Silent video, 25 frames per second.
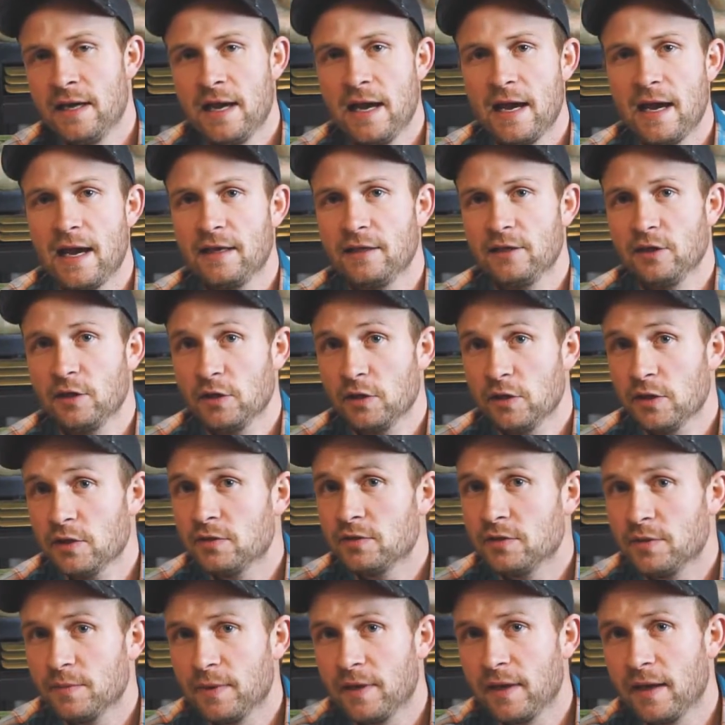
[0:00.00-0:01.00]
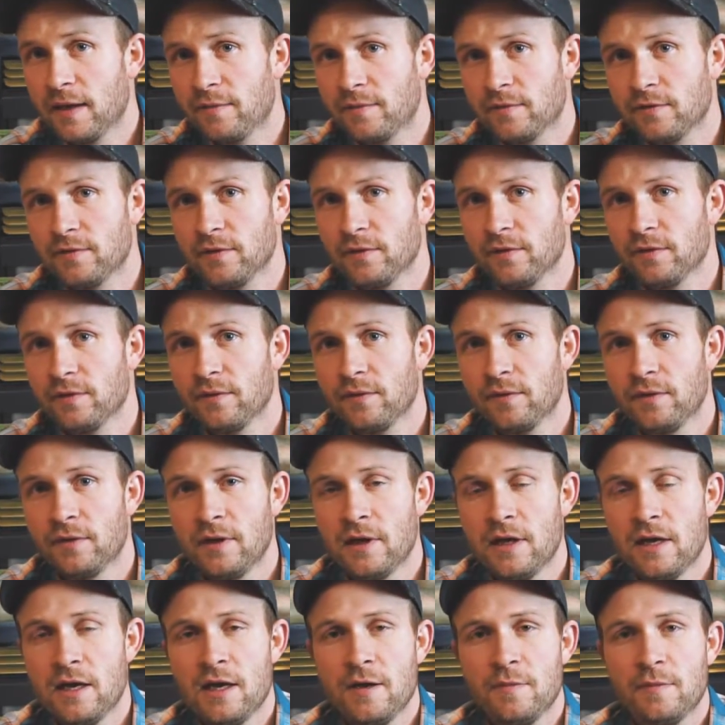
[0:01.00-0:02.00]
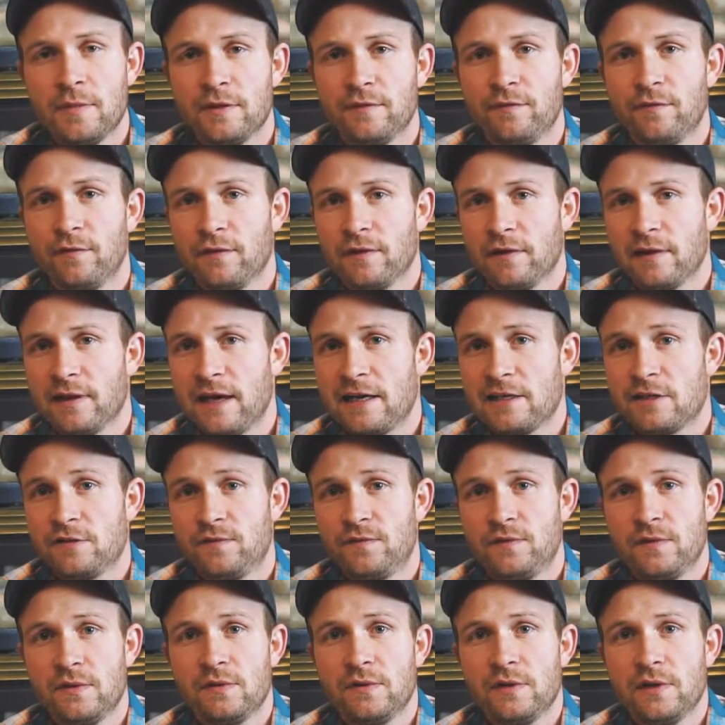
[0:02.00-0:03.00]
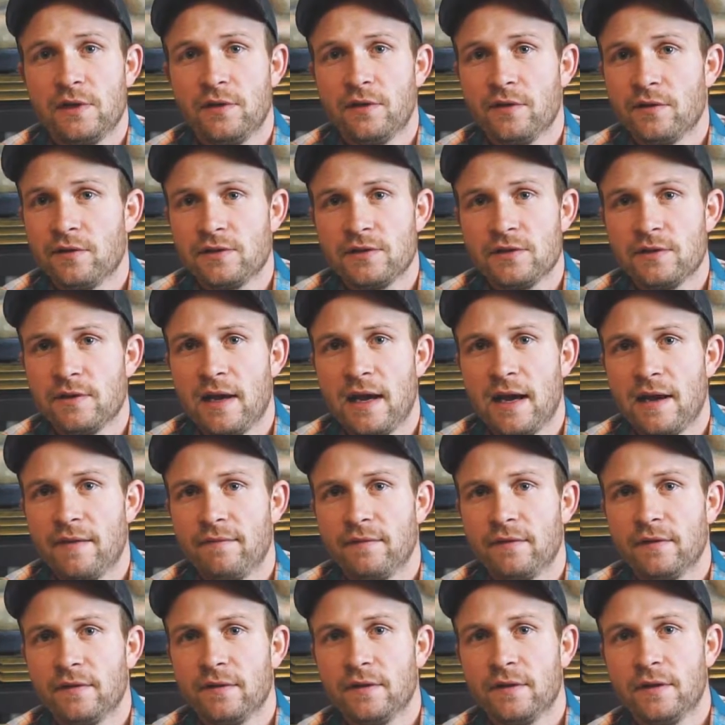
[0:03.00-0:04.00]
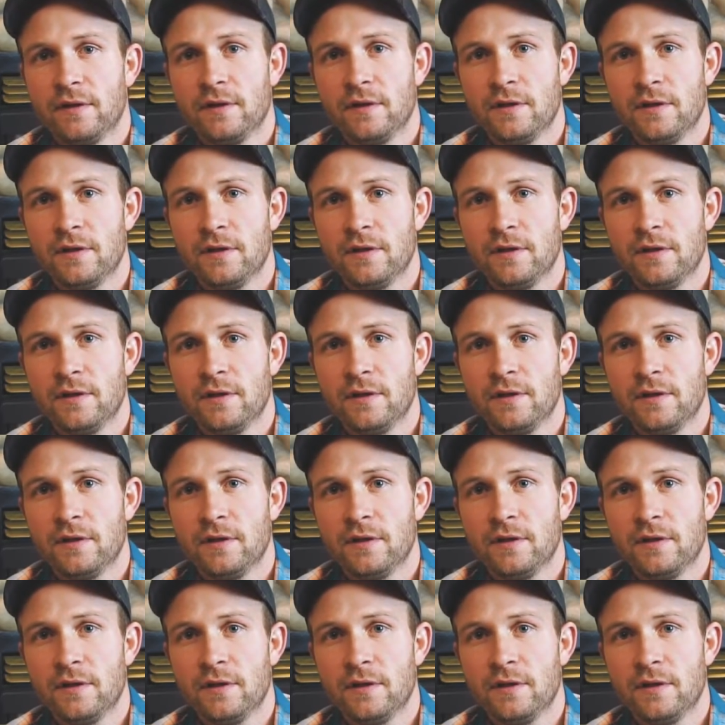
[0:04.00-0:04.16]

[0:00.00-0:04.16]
And you used to be able to, But for the last few years, you haven't,